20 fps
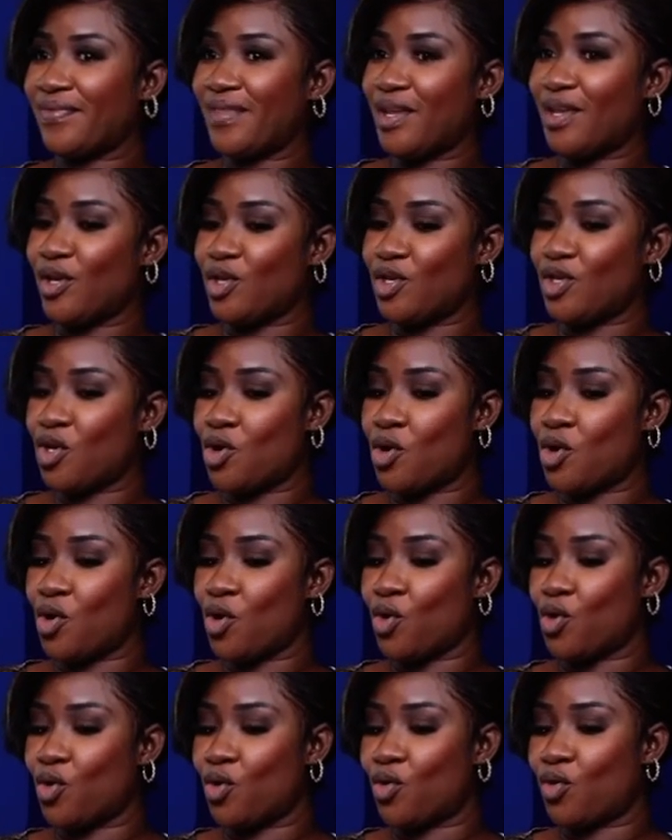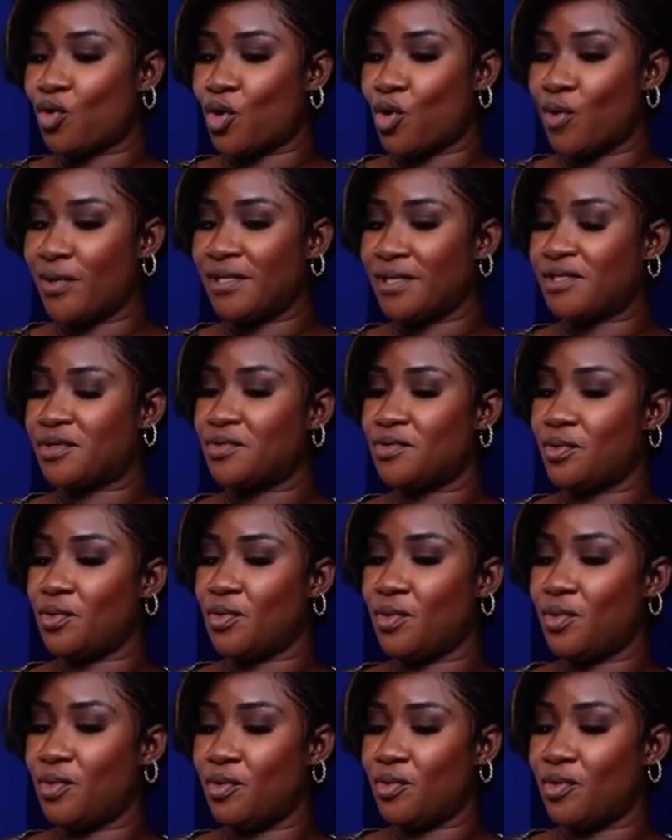you're going
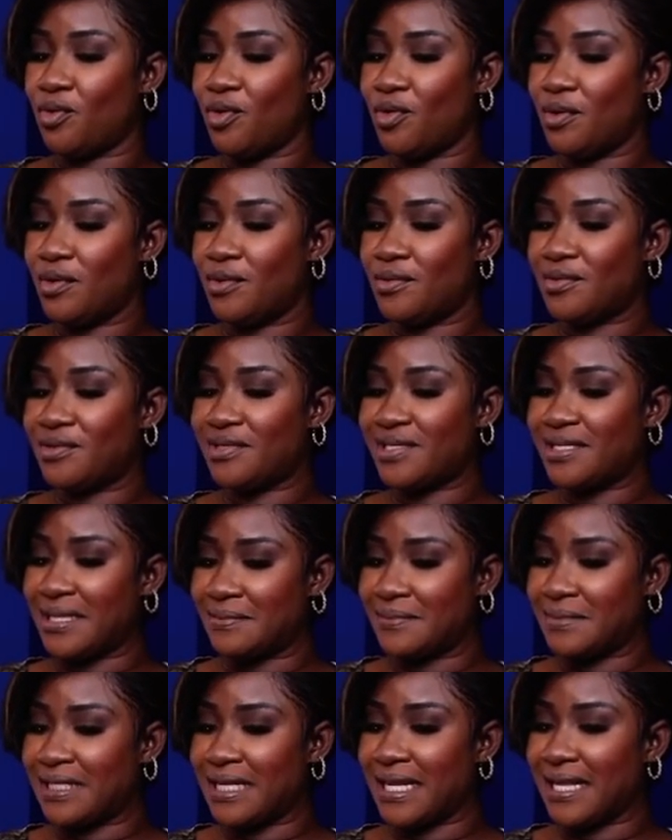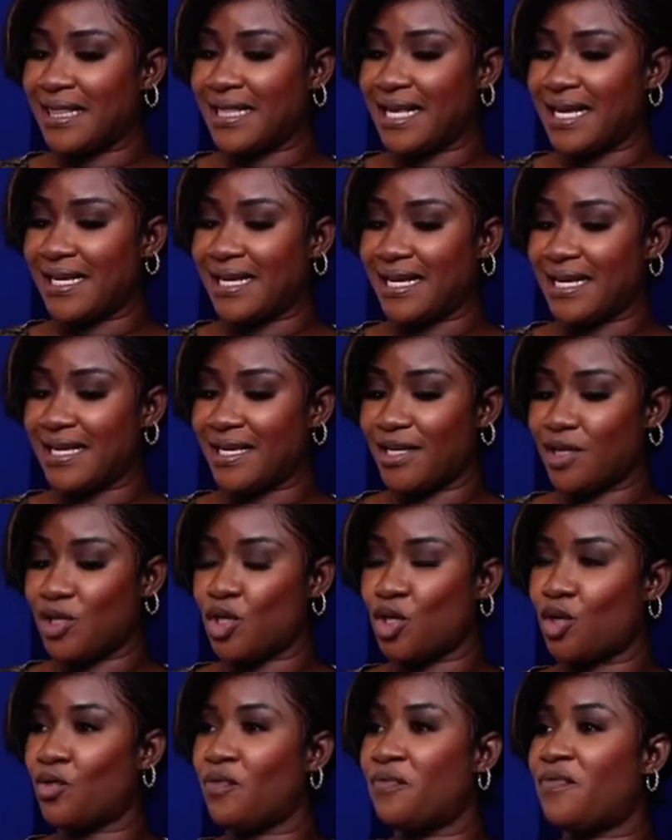through something that
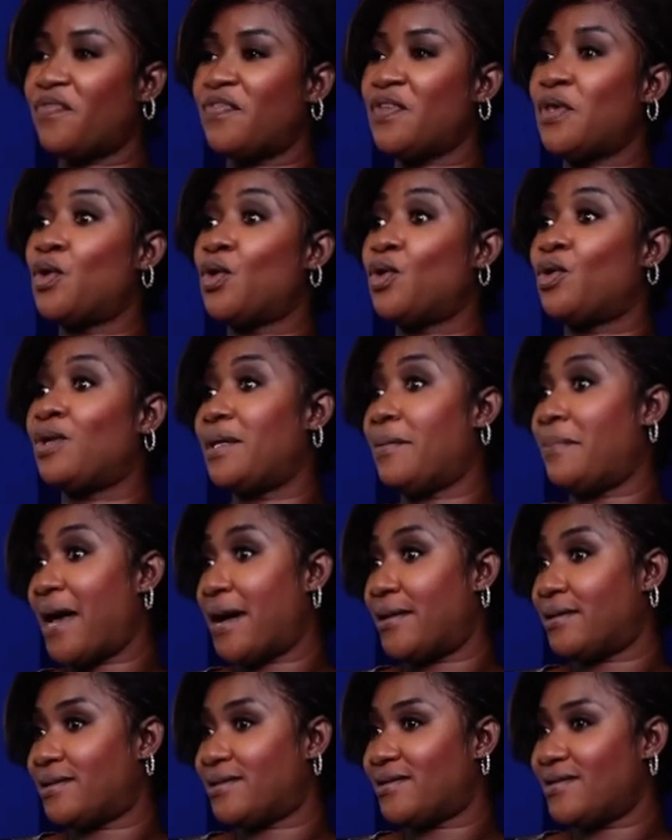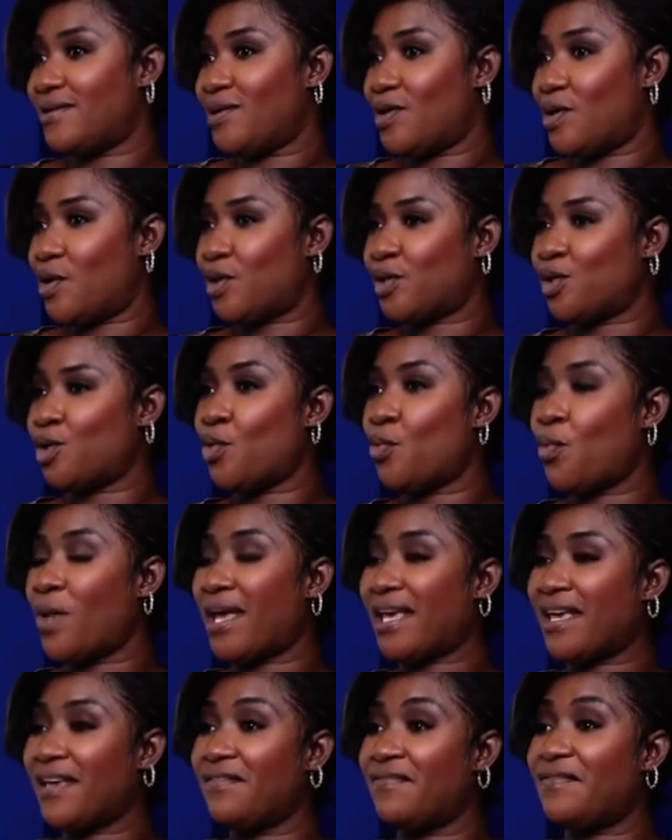you don't feel good about, or is not
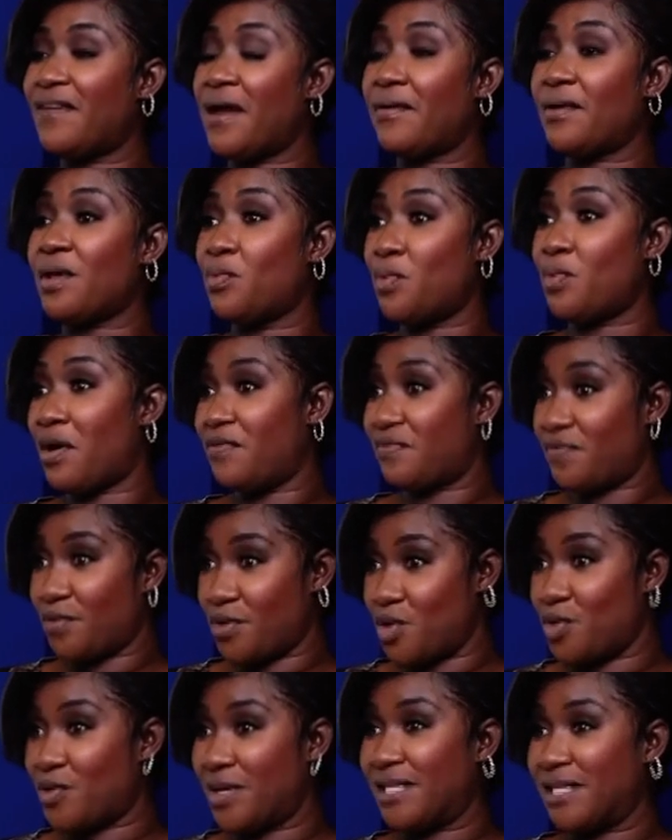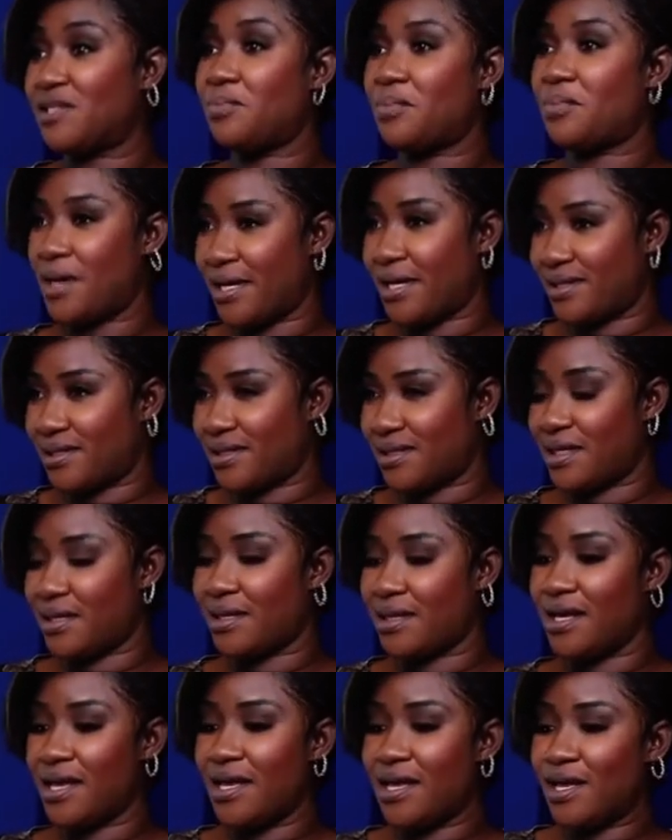working very well for you as a
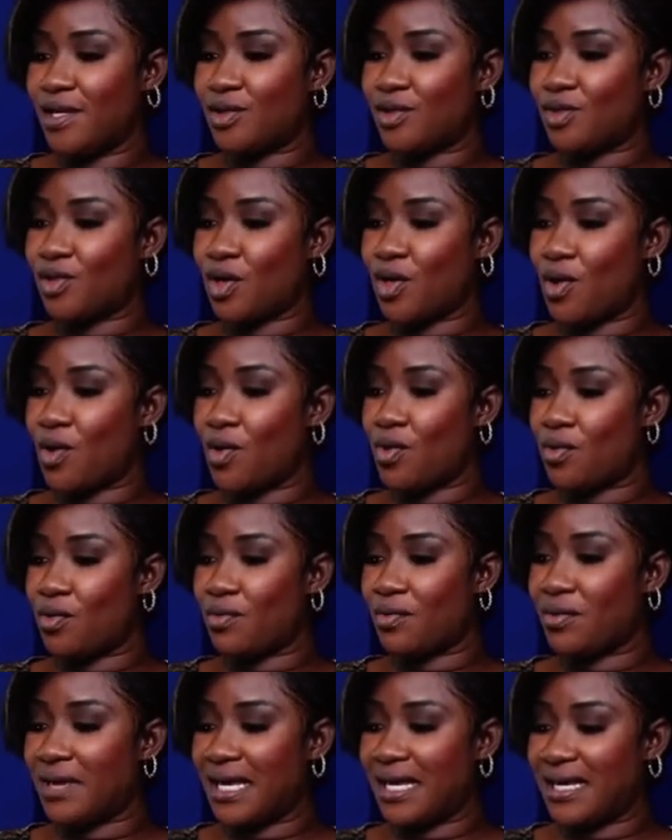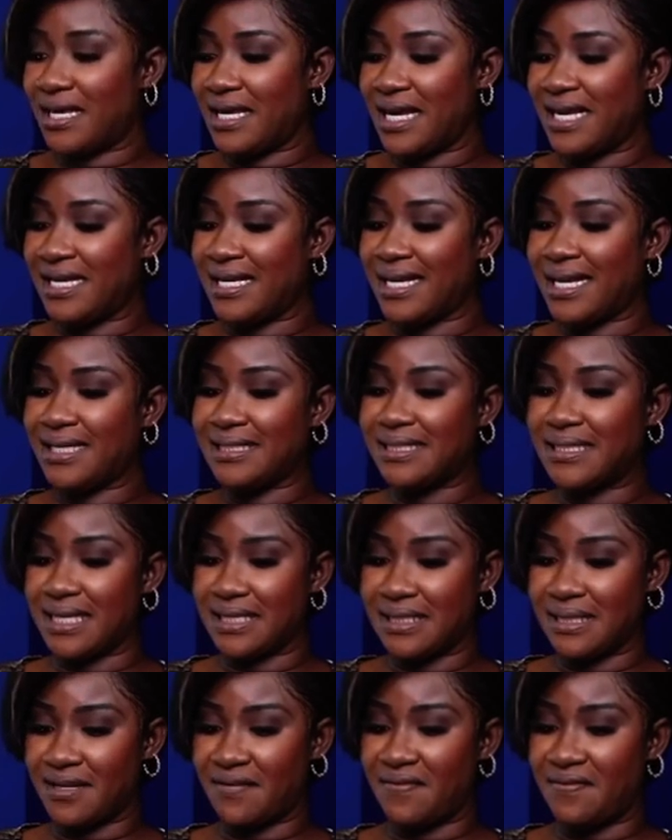person. So in
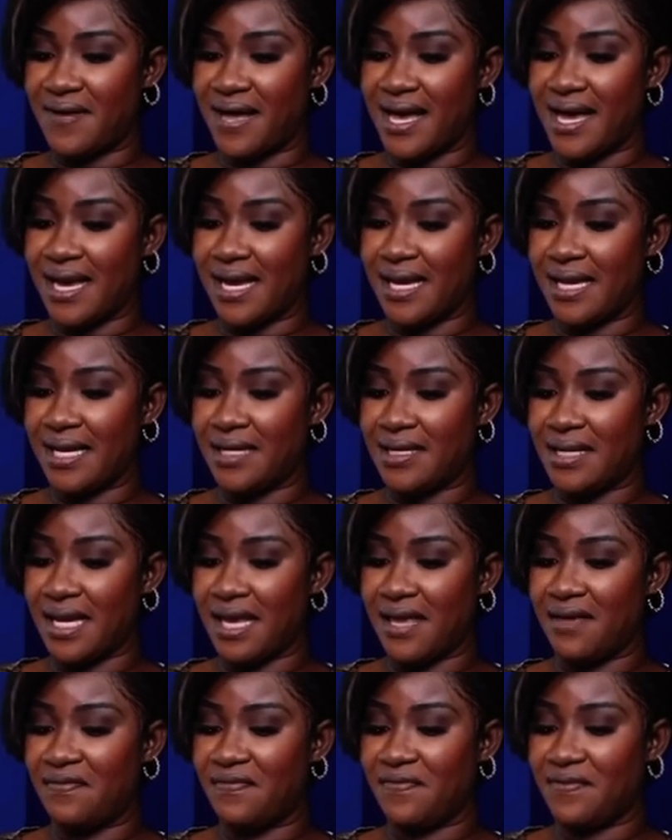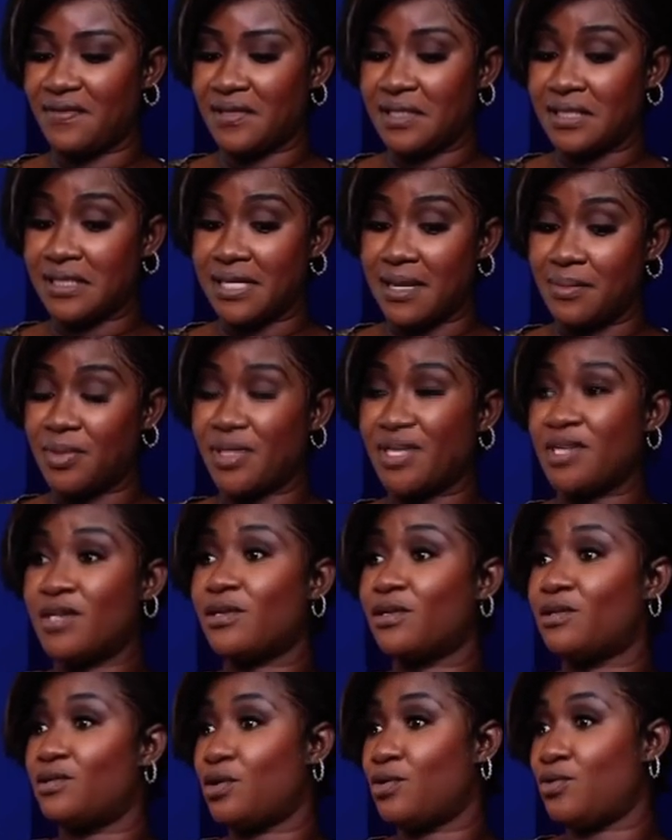identifying if somebody
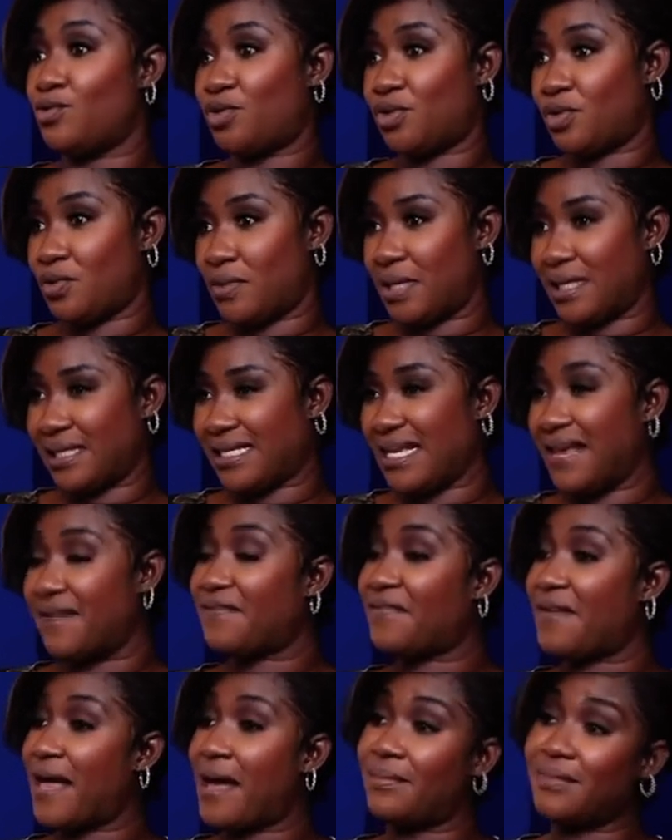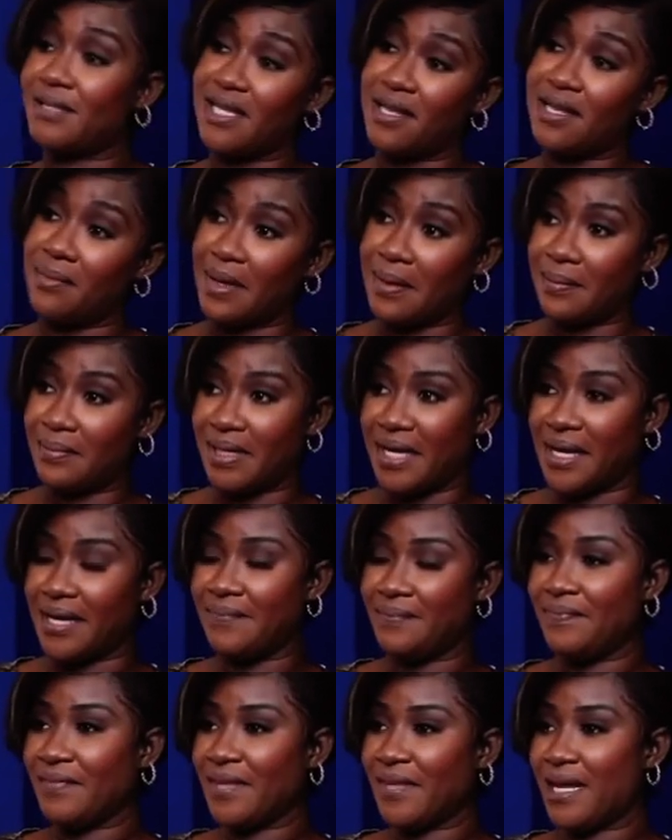close to us, a family member,
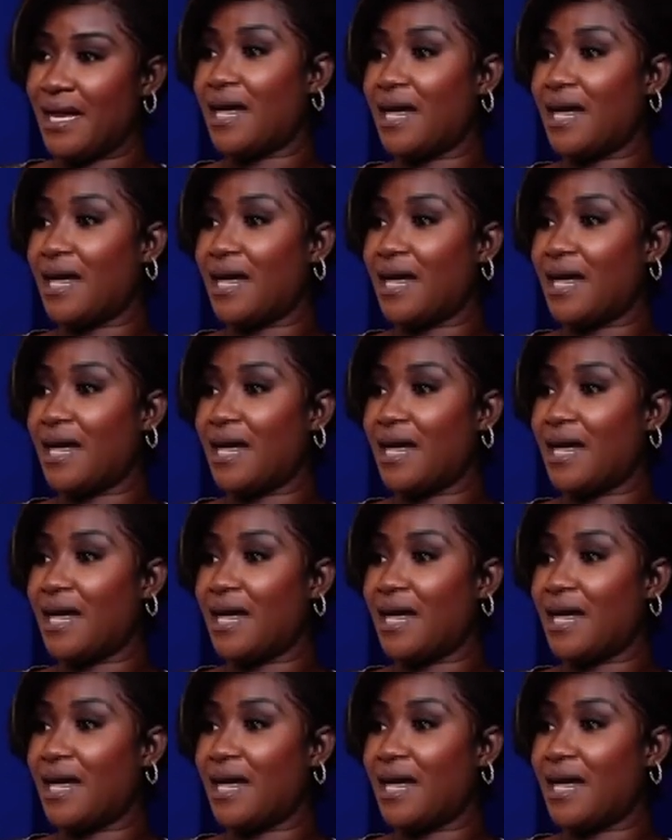a